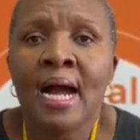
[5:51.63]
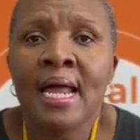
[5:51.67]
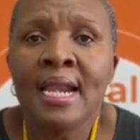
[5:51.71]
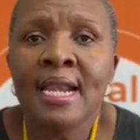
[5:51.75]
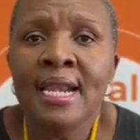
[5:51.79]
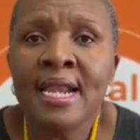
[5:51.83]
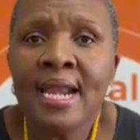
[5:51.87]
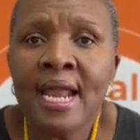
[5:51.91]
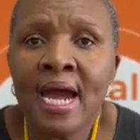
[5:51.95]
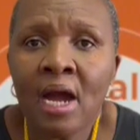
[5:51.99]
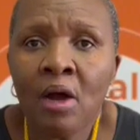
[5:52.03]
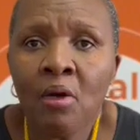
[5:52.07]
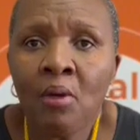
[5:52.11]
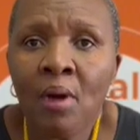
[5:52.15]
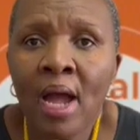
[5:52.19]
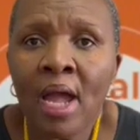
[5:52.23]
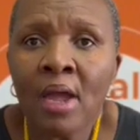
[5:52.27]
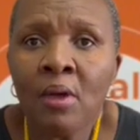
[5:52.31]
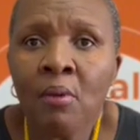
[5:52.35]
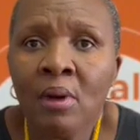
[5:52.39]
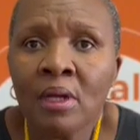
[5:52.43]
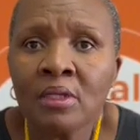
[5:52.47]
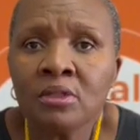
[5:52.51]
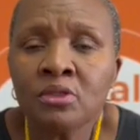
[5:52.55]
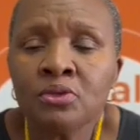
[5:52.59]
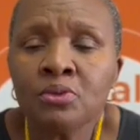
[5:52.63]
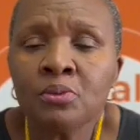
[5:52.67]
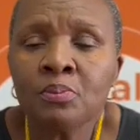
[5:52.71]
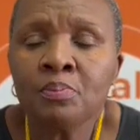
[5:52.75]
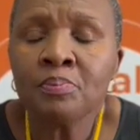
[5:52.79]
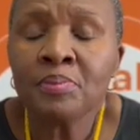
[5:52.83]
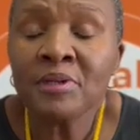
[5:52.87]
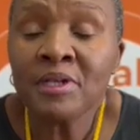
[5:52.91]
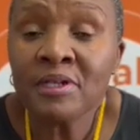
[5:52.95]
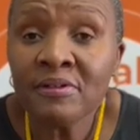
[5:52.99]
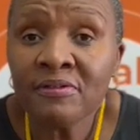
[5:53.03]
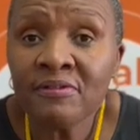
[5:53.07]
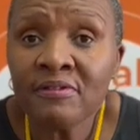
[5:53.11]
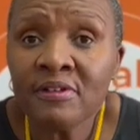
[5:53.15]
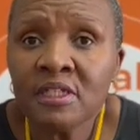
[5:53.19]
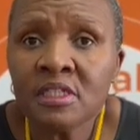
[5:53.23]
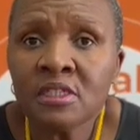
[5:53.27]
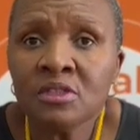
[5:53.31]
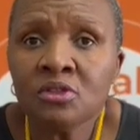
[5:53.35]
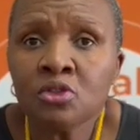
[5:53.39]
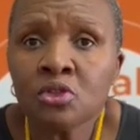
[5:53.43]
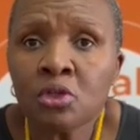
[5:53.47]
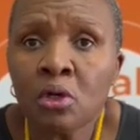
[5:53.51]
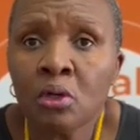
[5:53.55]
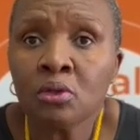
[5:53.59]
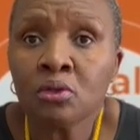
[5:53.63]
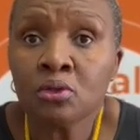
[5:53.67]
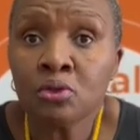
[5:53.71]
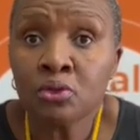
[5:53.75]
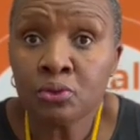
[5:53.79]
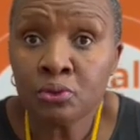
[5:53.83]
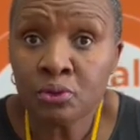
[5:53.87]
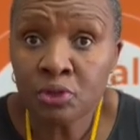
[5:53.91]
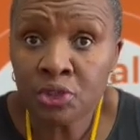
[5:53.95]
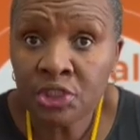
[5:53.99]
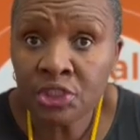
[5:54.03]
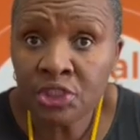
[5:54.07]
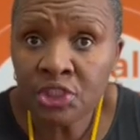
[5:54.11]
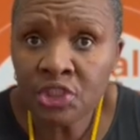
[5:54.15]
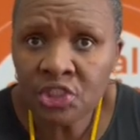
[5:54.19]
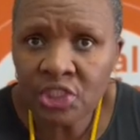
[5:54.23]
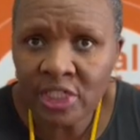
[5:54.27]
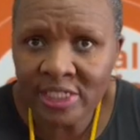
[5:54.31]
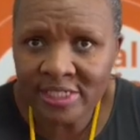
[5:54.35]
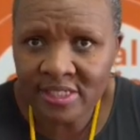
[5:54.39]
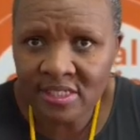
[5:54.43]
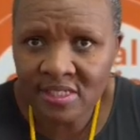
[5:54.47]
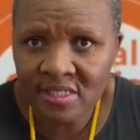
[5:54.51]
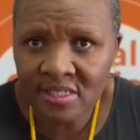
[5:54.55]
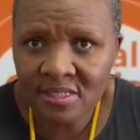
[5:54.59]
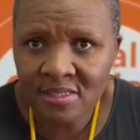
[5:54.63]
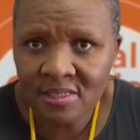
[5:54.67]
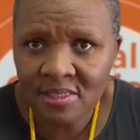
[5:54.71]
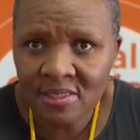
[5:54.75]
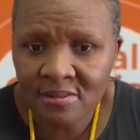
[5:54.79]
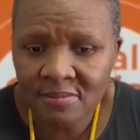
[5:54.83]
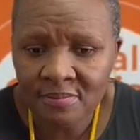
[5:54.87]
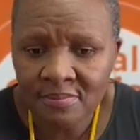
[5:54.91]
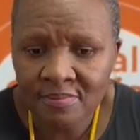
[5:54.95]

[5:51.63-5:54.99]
Now I want to briefly talk to teachers.